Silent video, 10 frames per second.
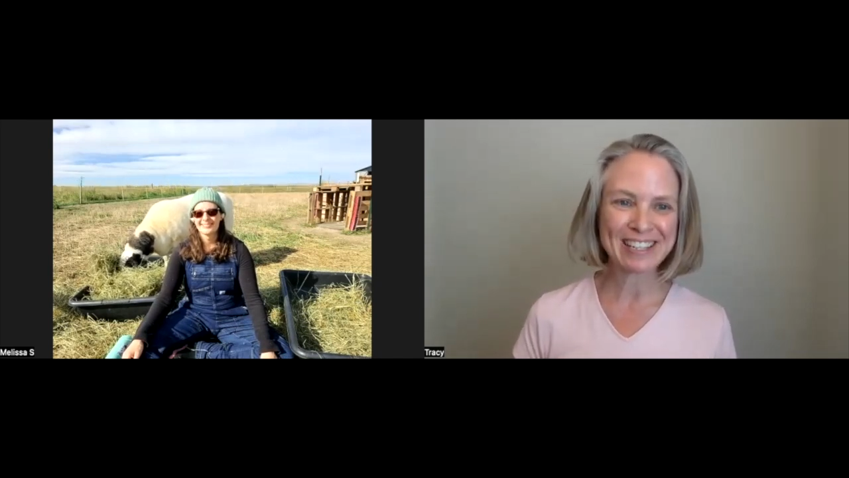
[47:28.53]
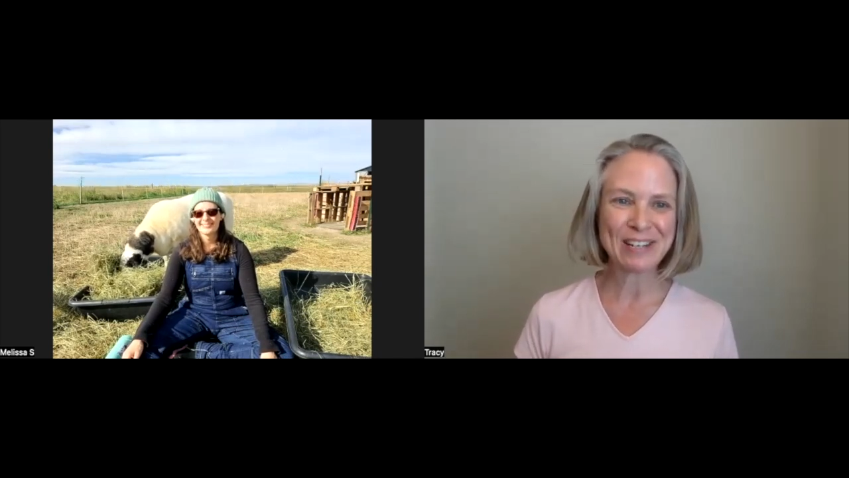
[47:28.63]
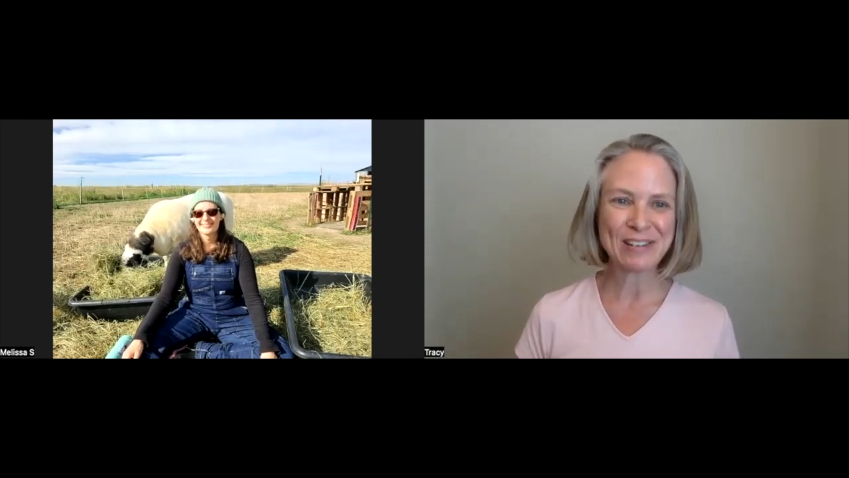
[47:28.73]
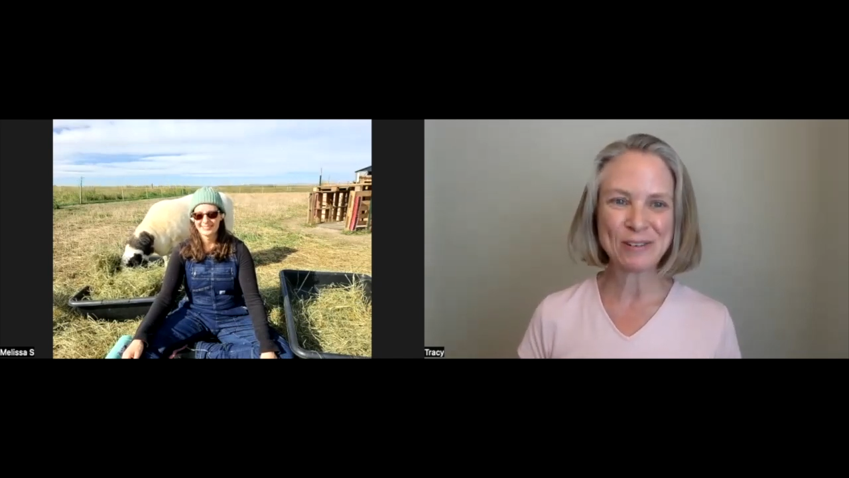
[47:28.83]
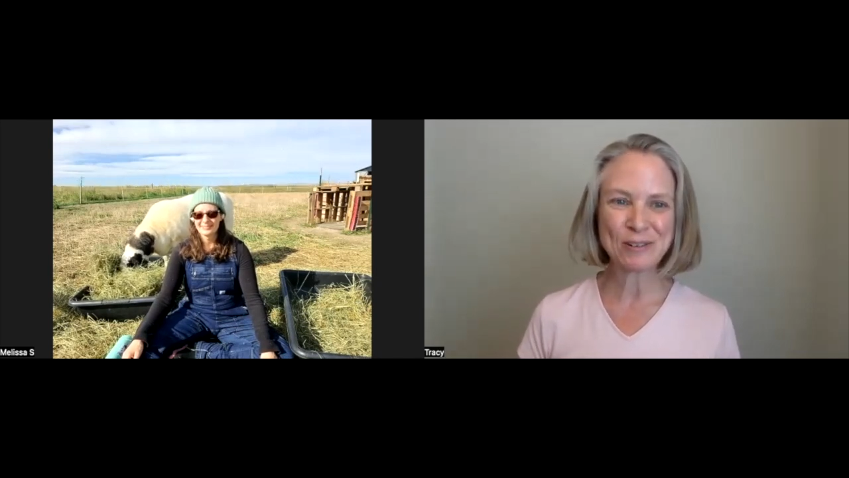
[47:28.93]

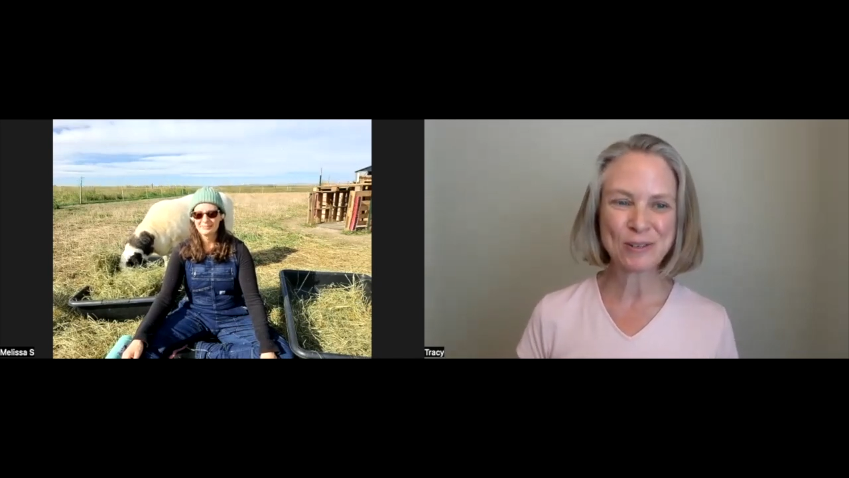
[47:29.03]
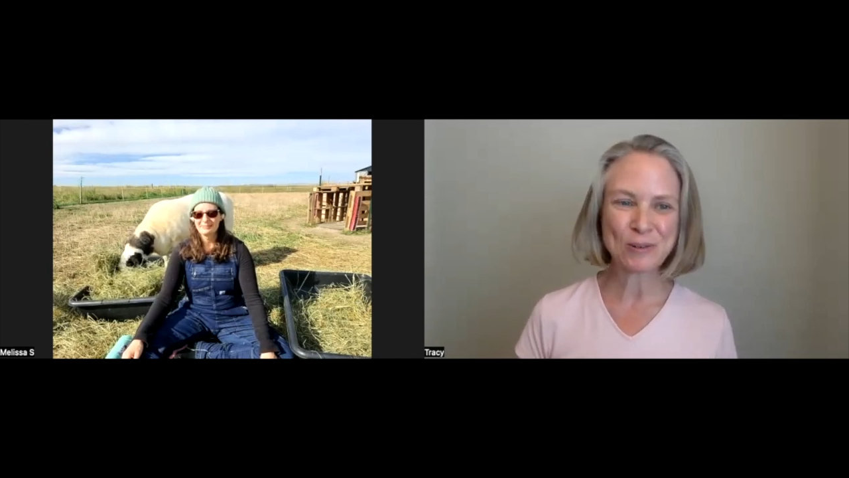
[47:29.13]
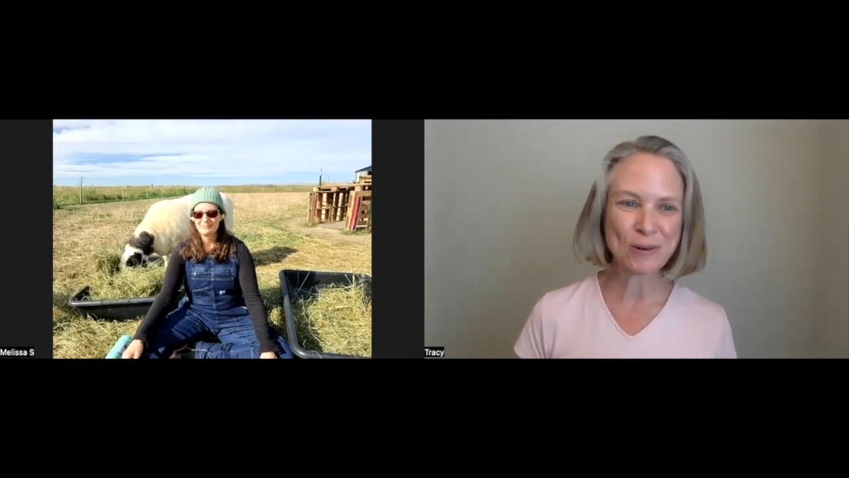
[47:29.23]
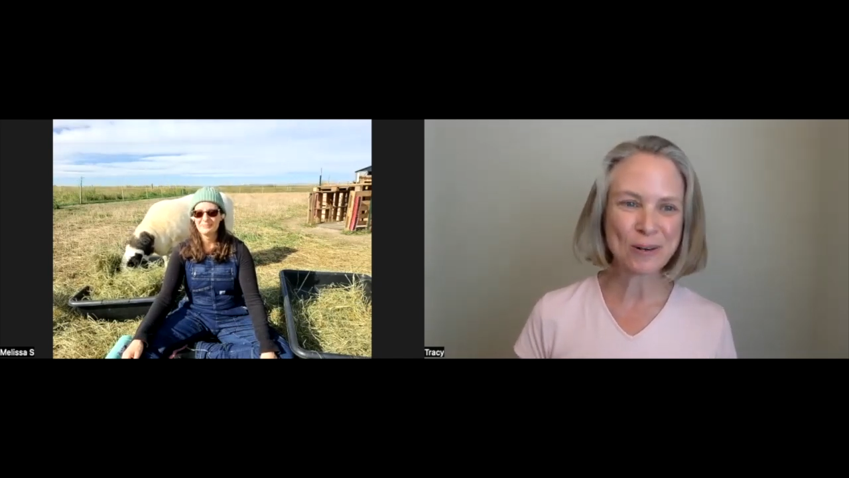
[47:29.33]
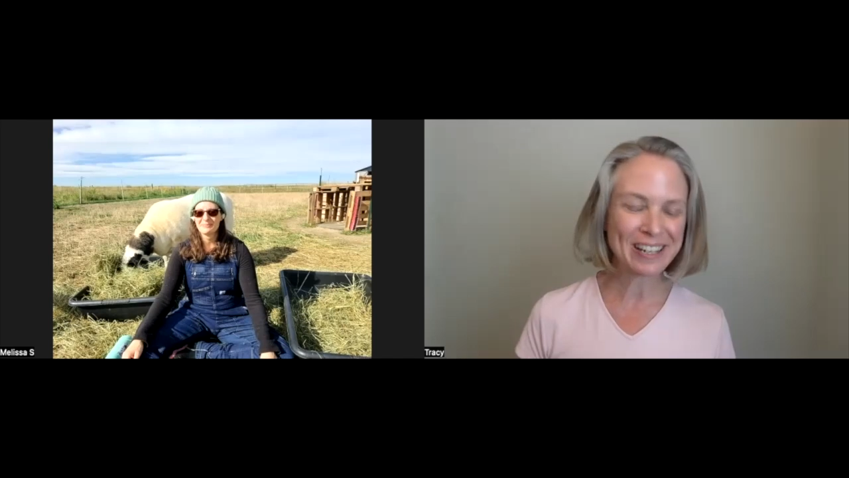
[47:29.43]
hear your
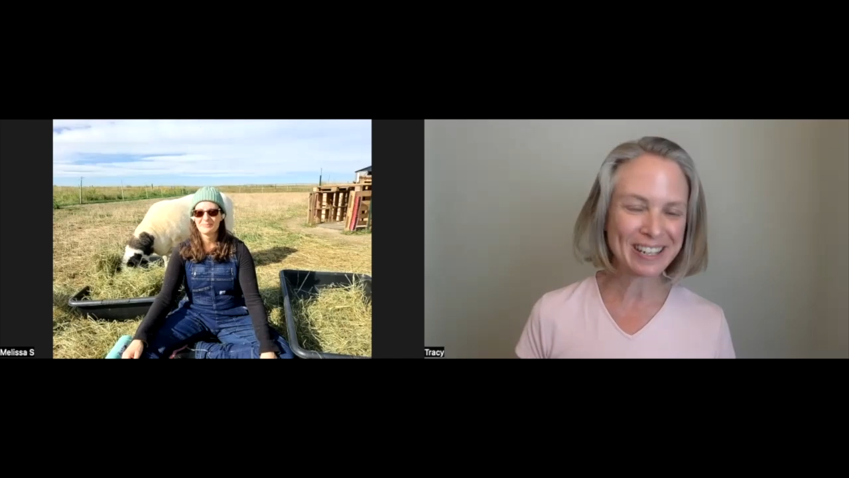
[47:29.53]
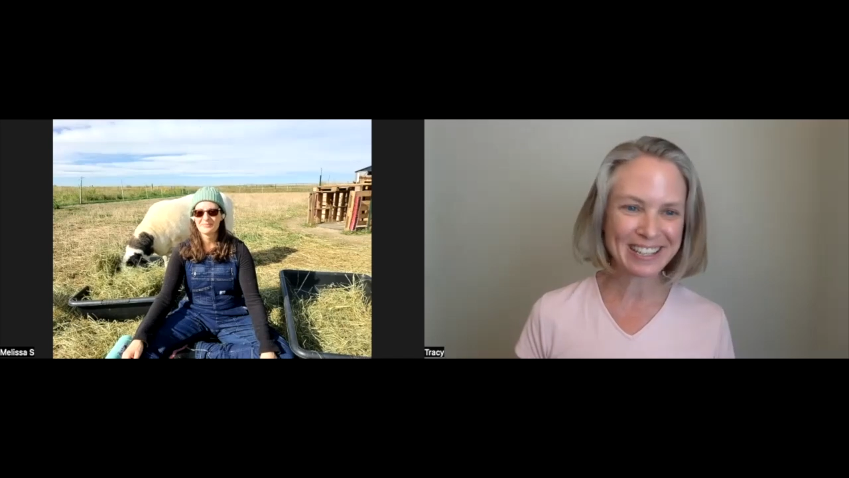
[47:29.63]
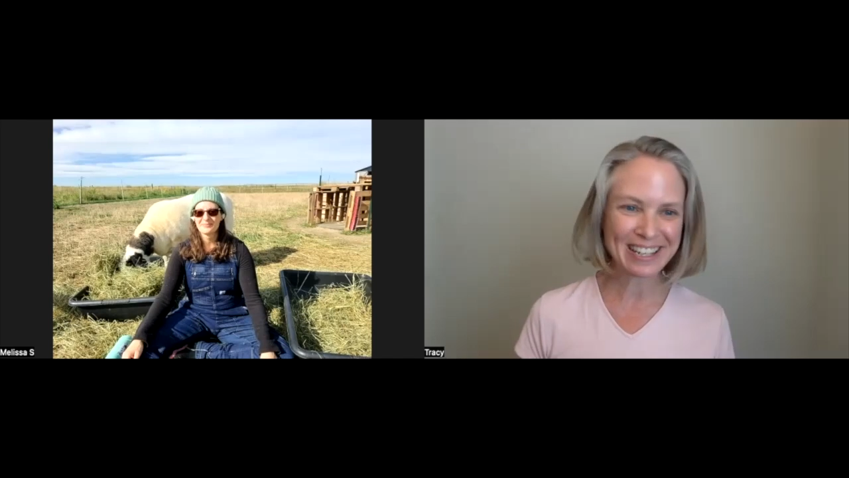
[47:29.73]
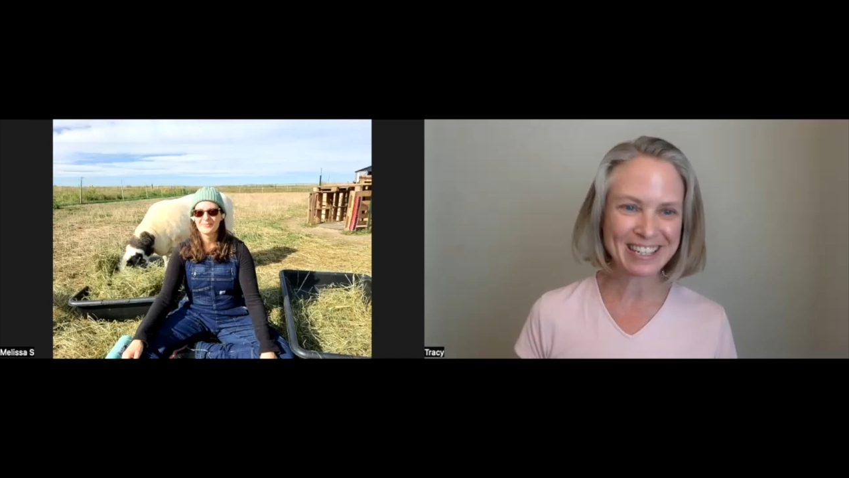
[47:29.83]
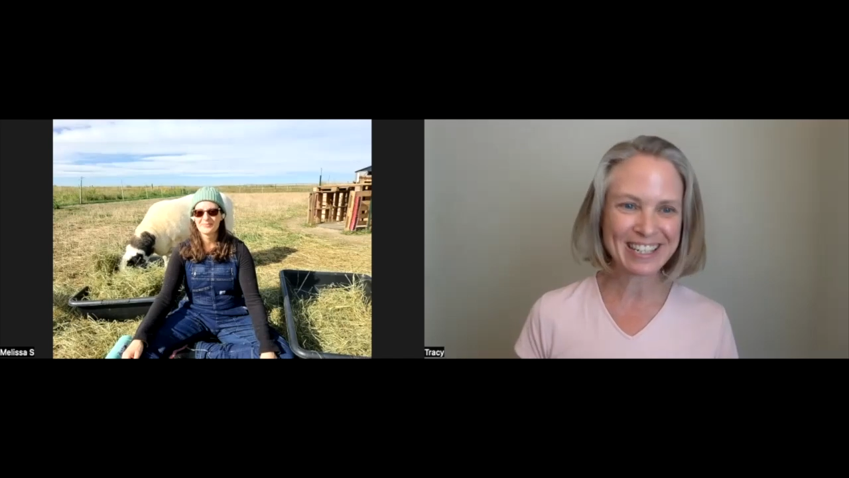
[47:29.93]
stories and